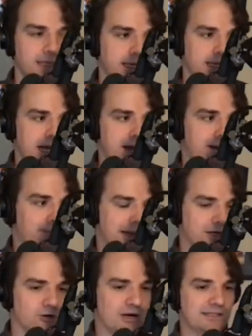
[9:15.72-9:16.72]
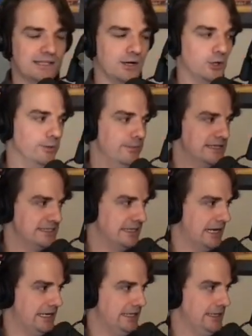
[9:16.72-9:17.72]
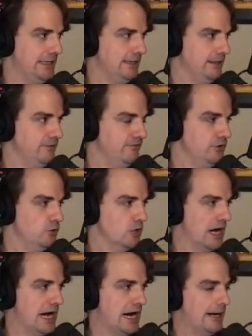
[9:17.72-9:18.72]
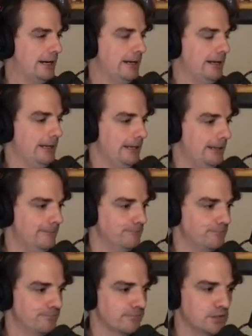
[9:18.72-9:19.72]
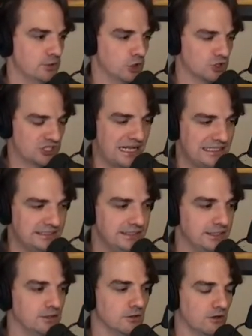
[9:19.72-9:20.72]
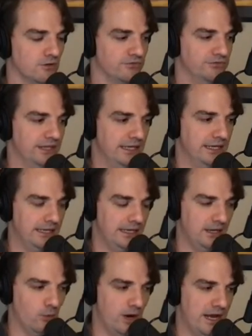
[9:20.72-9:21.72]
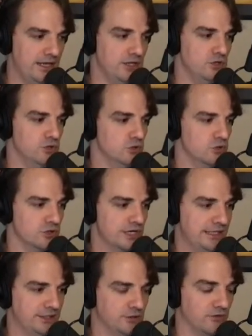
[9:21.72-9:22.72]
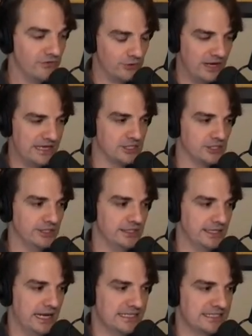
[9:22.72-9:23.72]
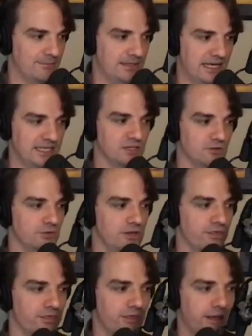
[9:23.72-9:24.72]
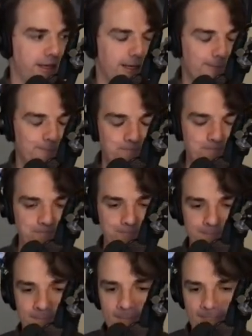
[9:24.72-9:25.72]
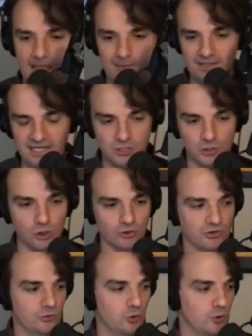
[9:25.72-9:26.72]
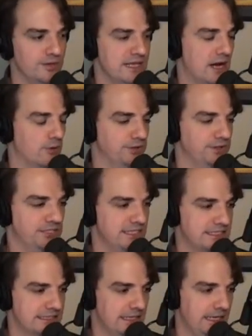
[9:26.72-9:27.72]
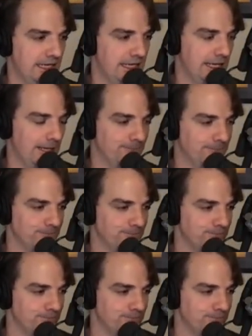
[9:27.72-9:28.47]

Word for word: Uh, Micronaut Runtime Groovy basically, if you are um, nostalgic of the way you created configuration in Grails application with um, application.groovy and with this, um,